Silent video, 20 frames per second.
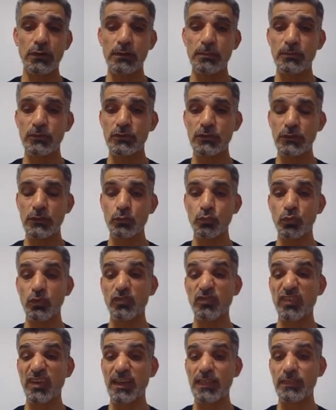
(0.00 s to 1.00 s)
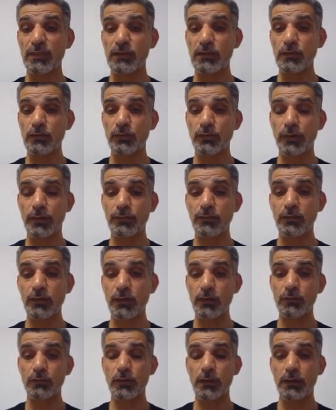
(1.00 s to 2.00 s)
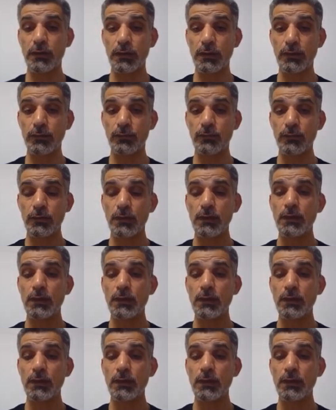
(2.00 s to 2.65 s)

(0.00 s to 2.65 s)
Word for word: the machine will find the difference if there is